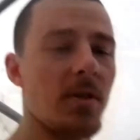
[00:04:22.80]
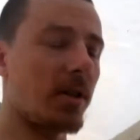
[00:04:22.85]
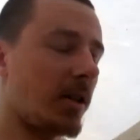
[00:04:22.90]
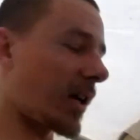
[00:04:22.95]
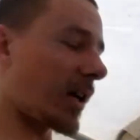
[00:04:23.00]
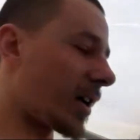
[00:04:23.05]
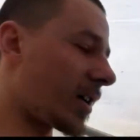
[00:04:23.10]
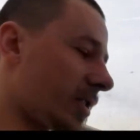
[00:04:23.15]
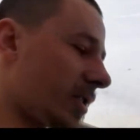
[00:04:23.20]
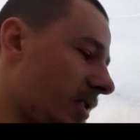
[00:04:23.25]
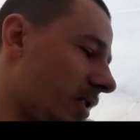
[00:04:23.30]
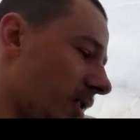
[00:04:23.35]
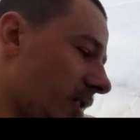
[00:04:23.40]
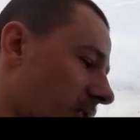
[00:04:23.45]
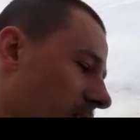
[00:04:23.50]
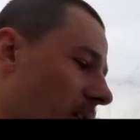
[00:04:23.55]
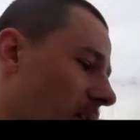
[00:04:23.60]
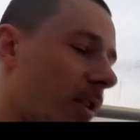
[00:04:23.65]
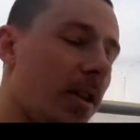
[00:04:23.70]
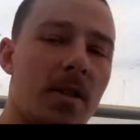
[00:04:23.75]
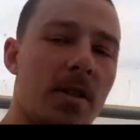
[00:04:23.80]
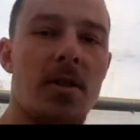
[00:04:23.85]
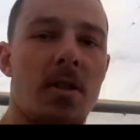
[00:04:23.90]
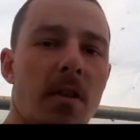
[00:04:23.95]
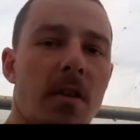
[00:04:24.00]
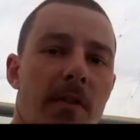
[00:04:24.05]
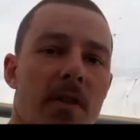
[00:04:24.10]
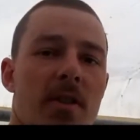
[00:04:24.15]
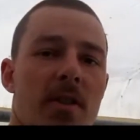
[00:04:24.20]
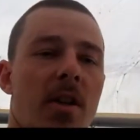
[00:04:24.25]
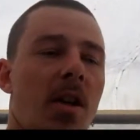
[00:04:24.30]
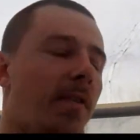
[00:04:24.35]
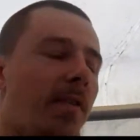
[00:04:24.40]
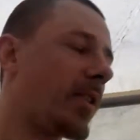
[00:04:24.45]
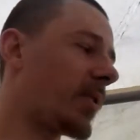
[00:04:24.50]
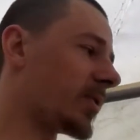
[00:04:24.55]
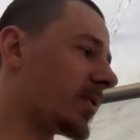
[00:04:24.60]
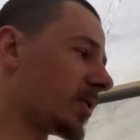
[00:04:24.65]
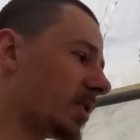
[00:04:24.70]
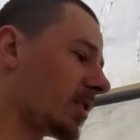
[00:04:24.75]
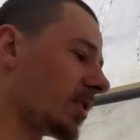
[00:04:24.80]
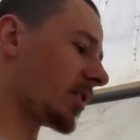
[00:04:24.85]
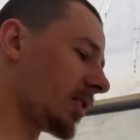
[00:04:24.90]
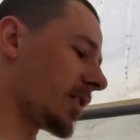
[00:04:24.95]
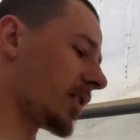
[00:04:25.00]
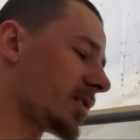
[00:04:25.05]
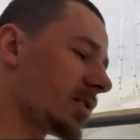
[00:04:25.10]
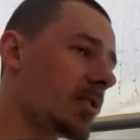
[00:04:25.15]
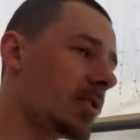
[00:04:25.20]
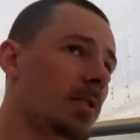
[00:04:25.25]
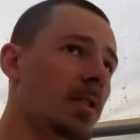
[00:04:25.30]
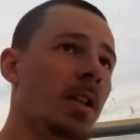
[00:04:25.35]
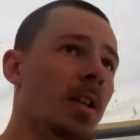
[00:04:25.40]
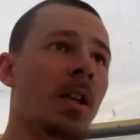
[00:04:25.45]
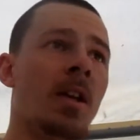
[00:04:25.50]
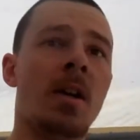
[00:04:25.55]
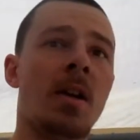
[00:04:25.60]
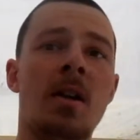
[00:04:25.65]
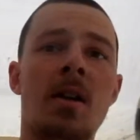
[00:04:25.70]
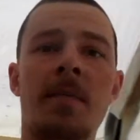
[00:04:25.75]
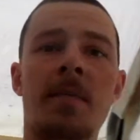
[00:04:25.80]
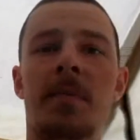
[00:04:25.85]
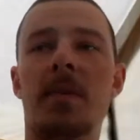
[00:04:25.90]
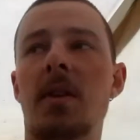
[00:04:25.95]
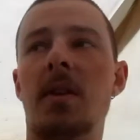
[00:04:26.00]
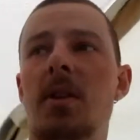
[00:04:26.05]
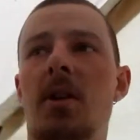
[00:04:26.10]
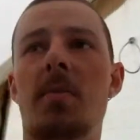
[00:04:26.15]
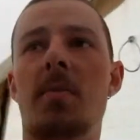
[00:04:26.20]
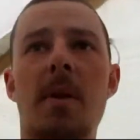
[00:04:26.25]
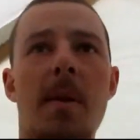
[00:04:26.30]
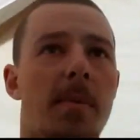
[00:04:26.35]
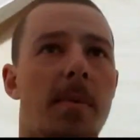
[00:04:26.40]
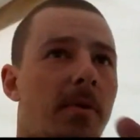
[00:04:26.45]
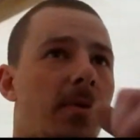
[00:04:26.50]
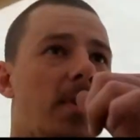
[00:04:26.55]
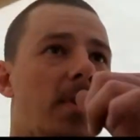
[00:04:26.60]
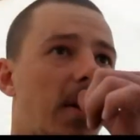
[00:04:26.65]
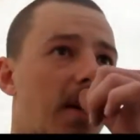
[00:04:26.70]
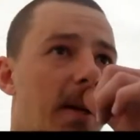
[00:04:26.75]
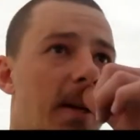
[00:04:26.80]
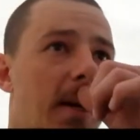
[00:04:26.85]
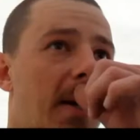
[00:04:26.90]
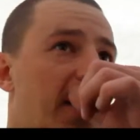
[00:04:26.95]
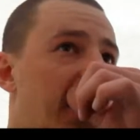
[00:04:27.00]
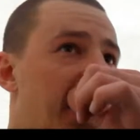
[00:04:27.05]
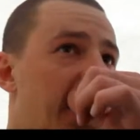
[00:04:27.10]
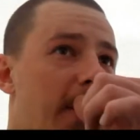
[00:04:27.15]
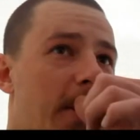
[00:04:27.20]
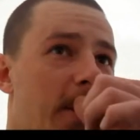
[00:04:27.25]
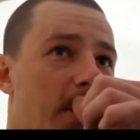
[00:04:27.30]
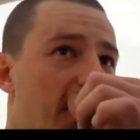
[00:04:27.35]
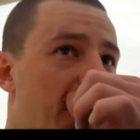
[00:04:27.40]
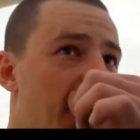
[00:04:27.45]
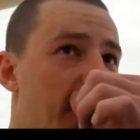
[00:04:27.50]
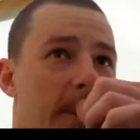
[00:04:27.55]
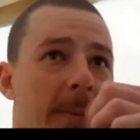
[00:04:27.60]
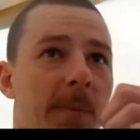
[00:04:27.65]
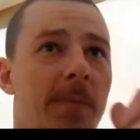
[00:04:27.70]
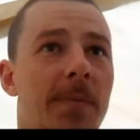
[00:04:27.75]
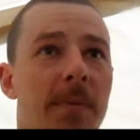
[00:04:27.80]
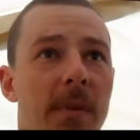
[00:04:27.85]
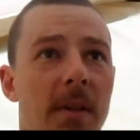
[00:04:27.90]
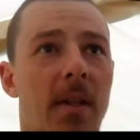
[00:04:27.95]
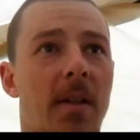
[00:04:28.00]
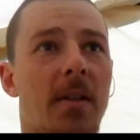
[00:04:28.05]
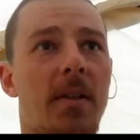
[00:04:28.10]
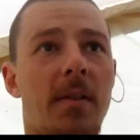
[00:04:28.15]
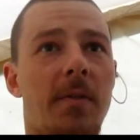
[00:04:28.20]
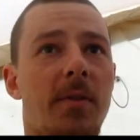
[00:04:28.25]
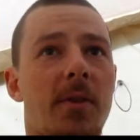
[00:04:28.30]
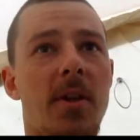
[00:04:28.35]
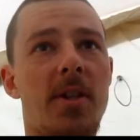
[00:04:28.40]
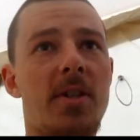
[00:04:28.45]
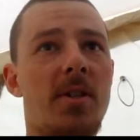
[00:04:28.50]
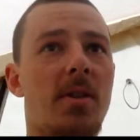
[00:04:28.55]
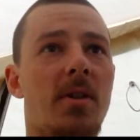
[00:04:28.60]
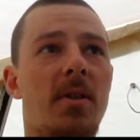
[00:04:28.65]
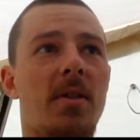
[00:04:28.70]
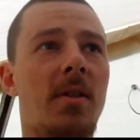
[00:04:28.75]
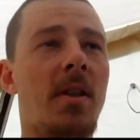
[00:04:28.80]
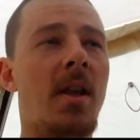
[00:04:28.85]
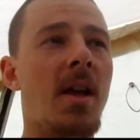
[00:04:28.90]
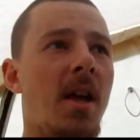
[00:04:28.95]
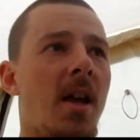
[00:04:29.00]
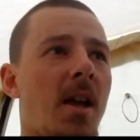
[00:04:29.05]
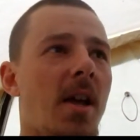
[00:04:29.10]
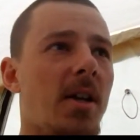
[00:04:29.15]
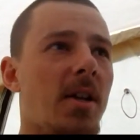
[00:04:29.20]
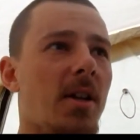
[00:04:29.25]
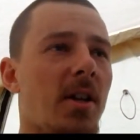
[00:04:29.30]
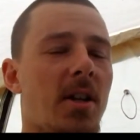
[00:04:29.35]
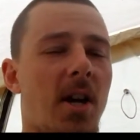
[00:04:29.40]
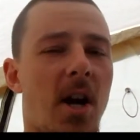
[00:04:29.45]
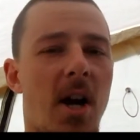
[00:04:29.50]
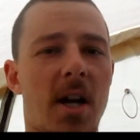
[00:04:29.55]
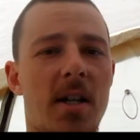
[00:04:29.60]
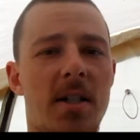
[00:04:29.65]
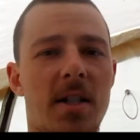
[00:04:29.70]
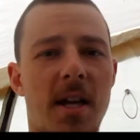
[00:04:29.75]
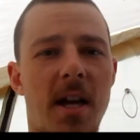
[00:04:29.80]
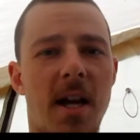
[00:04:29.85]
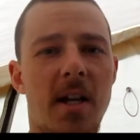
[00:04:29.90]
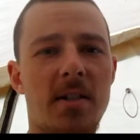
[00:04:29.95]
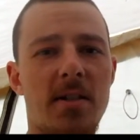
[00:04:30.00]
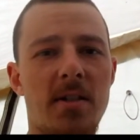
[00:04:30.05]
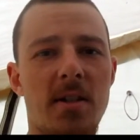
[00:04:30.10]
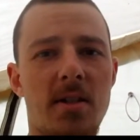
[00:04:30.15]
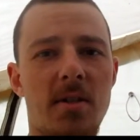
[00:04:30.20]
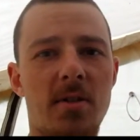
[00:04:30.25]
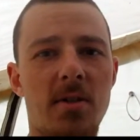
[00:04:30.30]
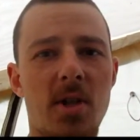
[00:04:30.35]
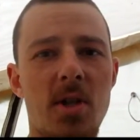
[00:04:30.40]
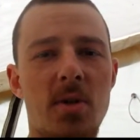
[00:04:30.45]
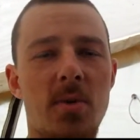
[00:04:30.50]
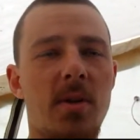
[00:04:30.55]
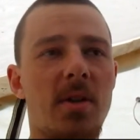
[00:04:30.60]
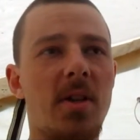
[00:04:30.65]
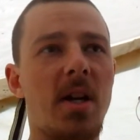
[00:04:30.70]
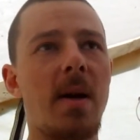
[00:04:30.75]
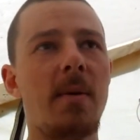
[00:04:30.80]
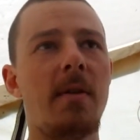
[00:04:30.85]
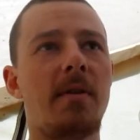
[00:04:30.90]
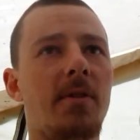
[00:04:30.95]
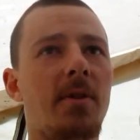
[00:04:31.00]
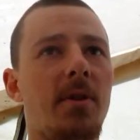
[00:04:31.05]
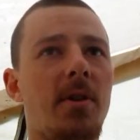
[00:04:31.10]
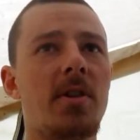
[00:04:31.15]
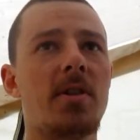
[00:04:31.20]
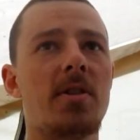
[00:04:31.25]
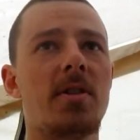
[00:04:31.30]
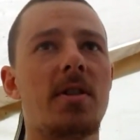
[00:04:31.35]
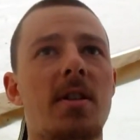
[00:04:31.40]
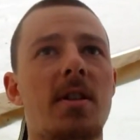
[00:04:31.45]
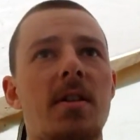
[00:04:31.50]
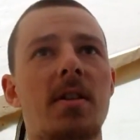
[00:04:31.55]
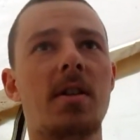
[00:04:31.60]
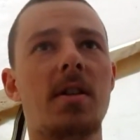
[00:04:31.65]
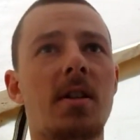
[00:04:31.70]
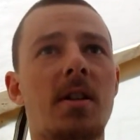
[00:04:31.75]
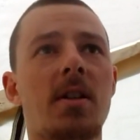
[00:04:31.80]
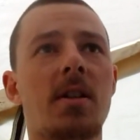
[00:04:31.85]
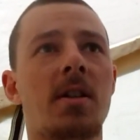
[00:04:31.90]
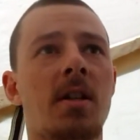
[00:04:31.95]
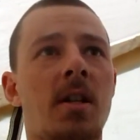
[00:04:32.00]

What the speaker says: got sitting here. They're still for sale if anyone's interested. You know, people figure out that, you know, of course your contacts list grows with time, of course, and